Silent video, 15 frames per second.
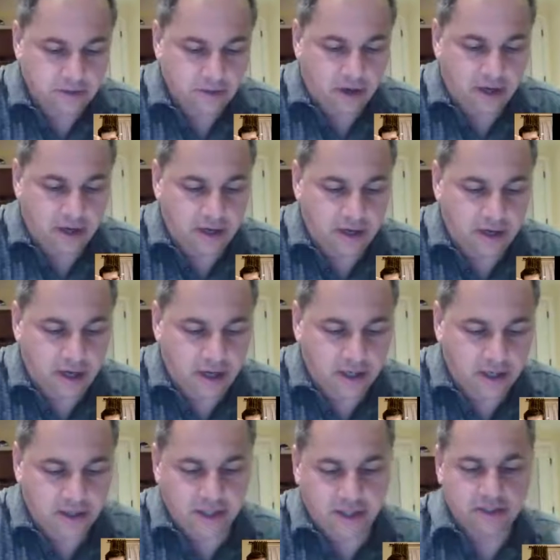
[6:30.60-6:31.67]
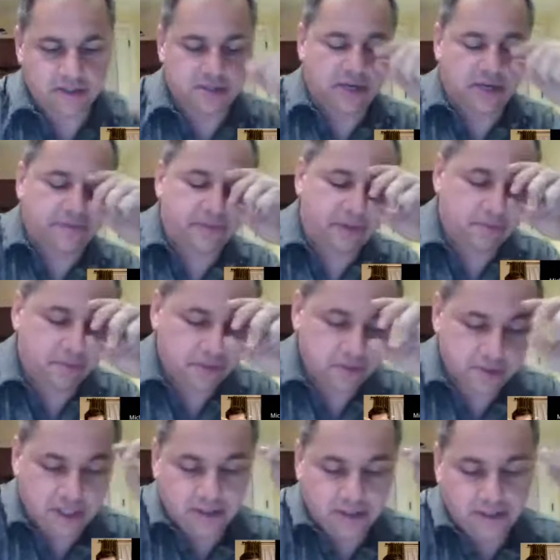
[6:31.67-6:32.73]
yeah, so I think it's time for
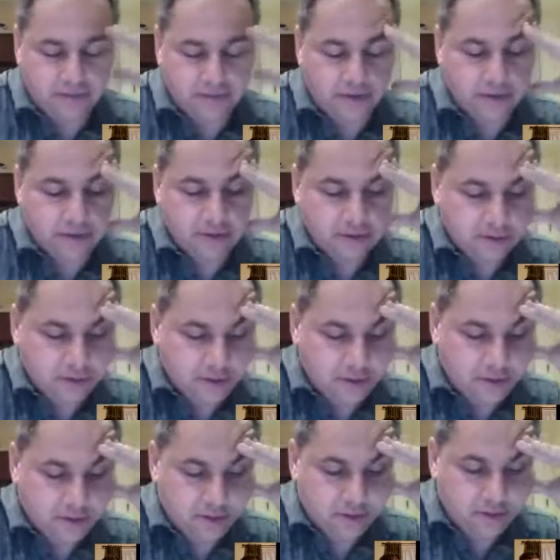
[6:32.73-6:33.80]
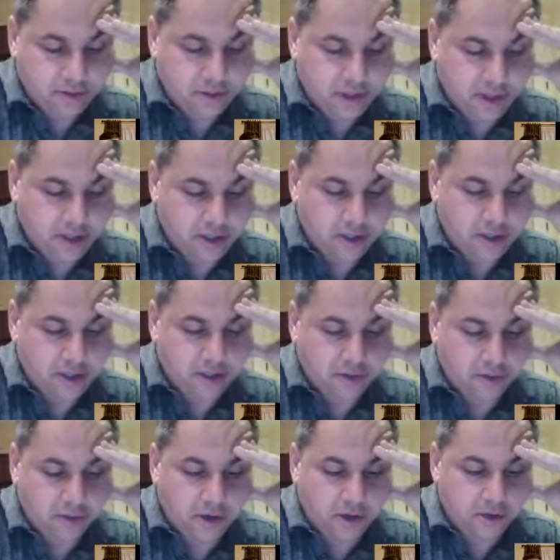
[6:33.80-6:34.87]
them to use that lever
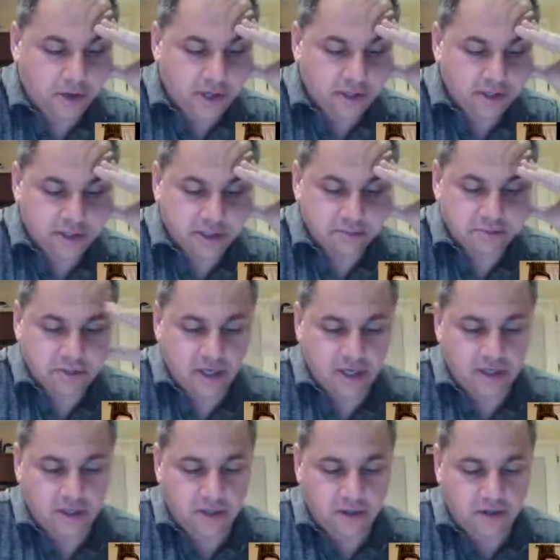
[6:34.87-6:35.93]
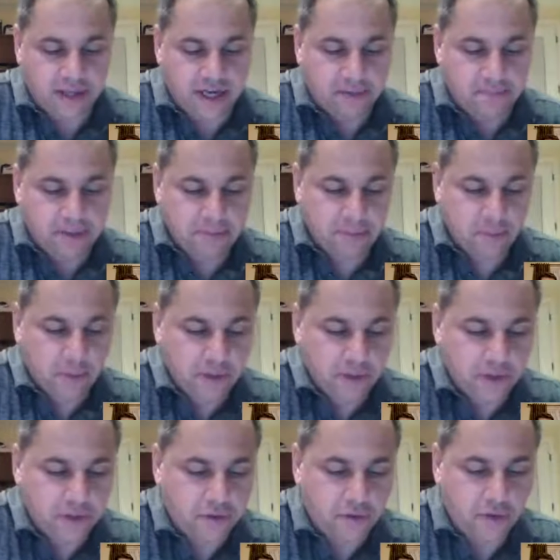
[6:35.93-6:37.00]
and grow. And it seems like they got people
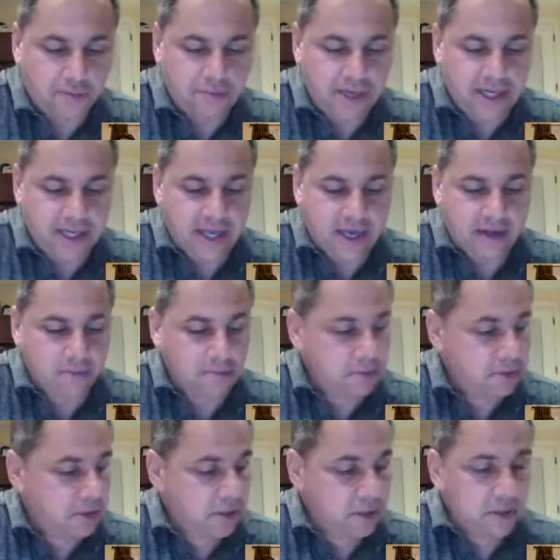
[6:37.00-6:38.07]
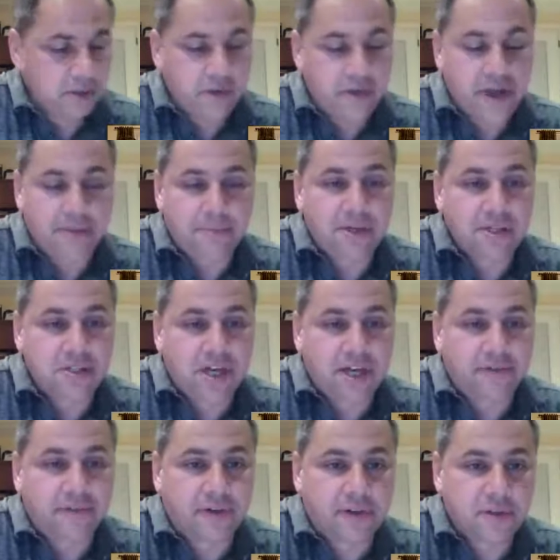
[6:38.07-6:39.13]
willing to throw money at them, that much
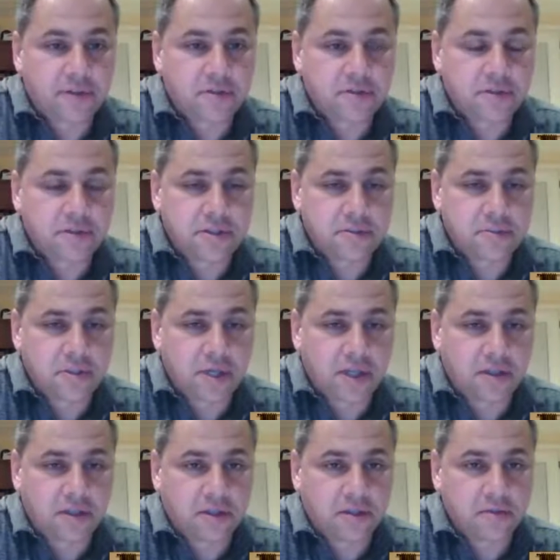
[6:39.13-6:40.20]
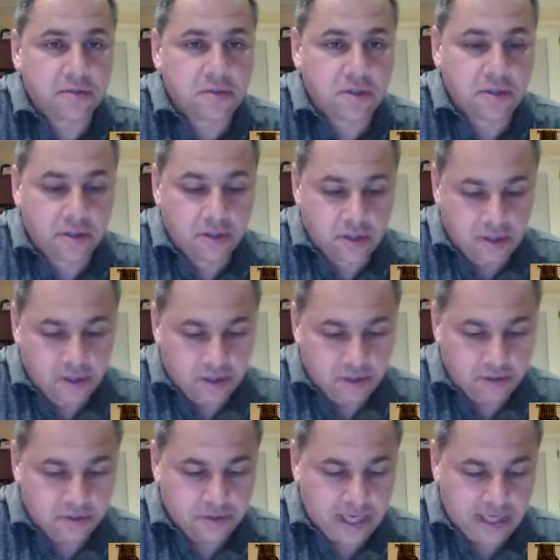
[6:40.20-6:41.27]
effort. So it seems like those
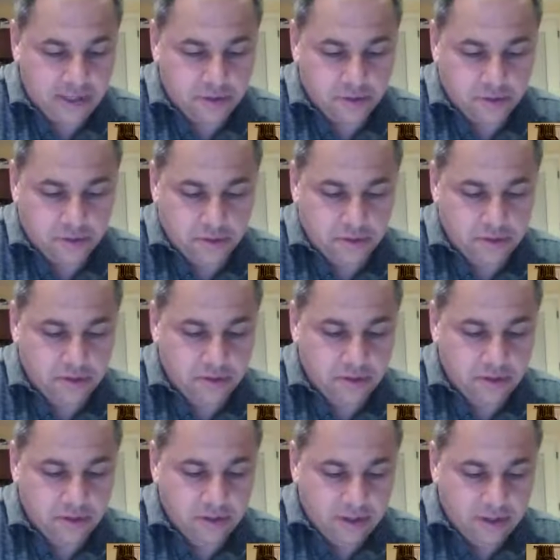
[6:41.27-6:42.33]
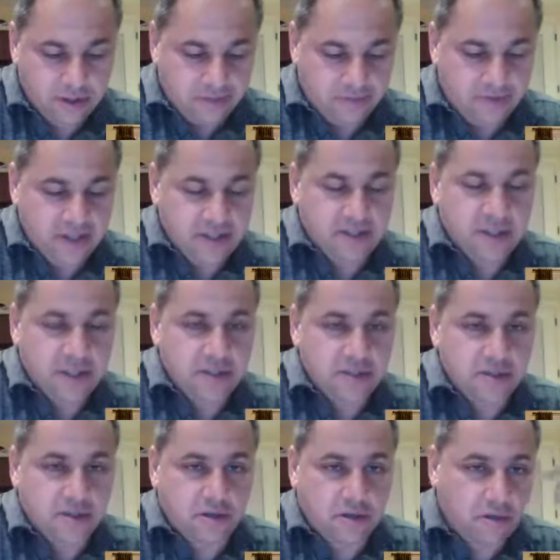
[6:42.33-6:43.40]
angels and
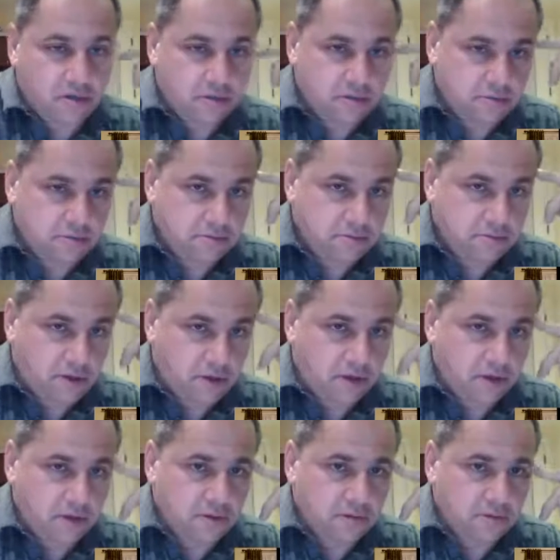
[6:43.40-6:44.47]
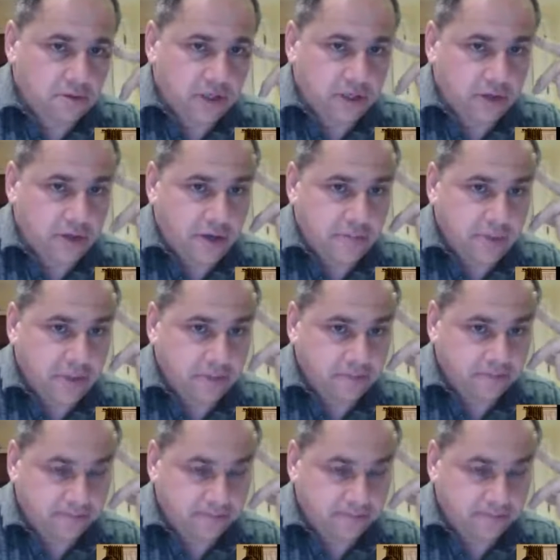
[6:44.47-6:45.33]
VCs are in agreement.